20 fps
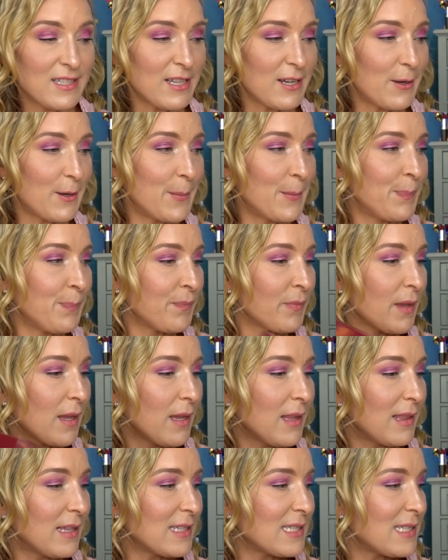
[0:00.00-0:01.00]
So
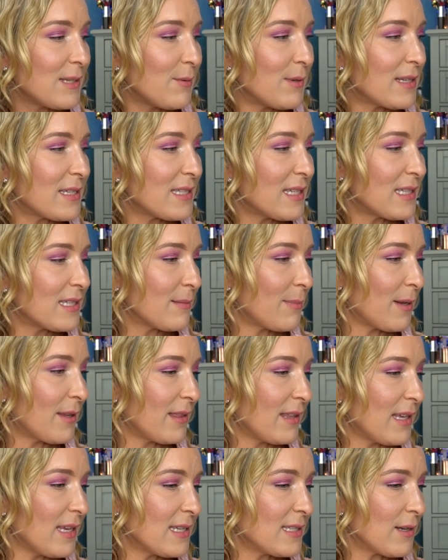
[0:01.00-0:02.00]
let's see what it says
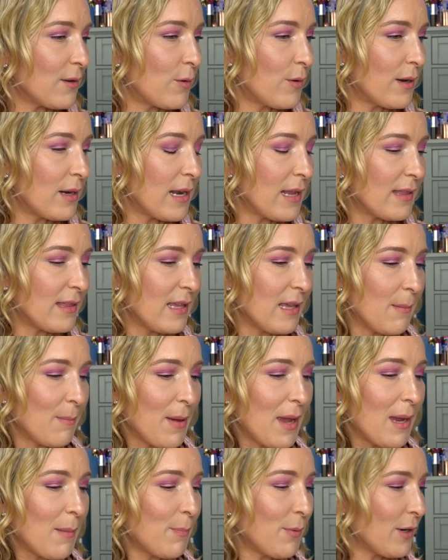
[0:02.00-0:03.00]
about these on the
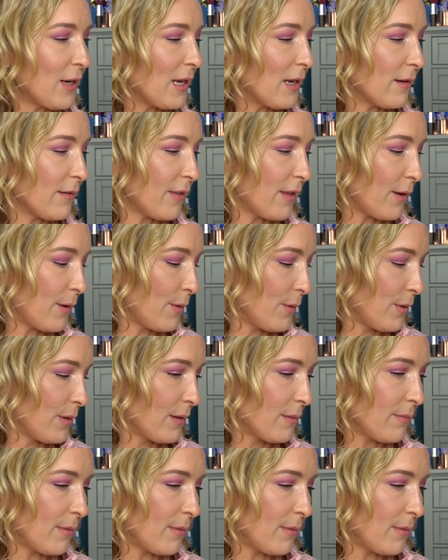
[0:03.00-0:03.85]
paper here though.